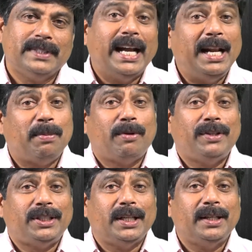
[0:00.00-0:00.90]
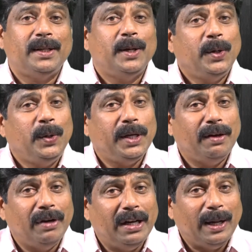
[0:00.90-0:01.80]
And in profession, you
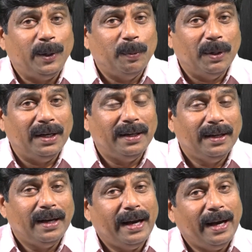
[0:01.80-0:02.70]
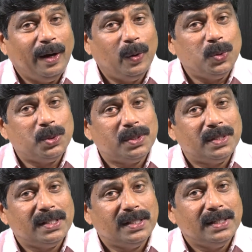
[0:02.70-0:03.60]
can win an argument and lose
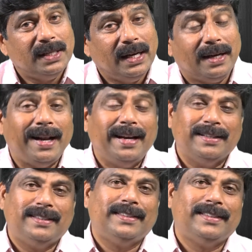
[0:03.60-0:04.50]
a client.